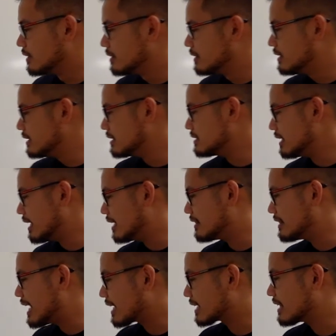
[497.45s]
this
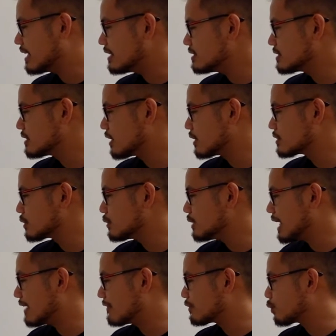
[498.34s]
and that cancel, so you
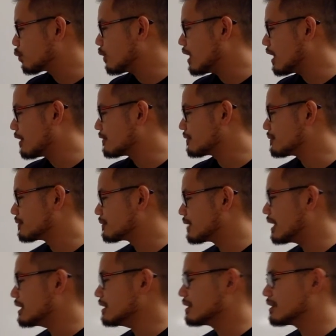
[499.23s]
have 12,
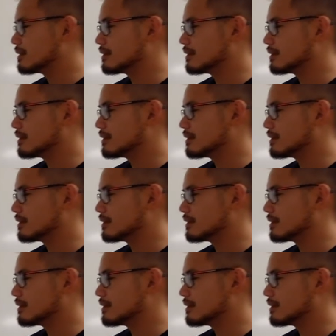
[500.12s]
right?